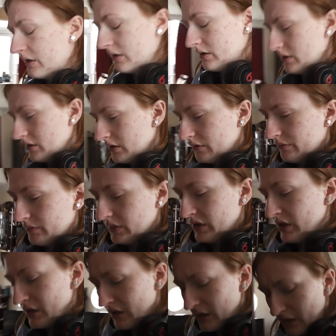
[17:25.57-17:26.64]

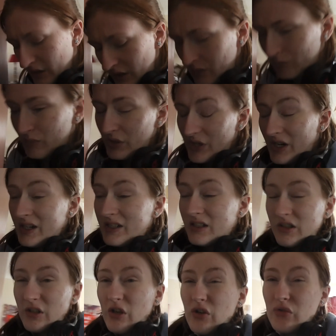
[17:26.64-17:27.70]
But I
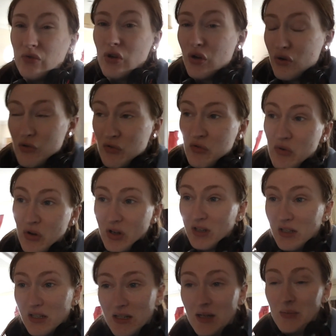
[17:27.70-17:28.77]
didn't go to
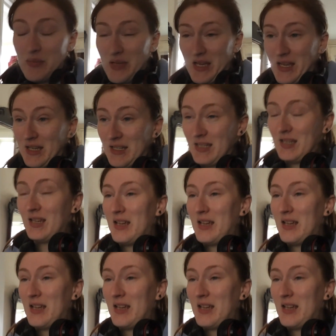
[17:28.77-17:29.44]
bed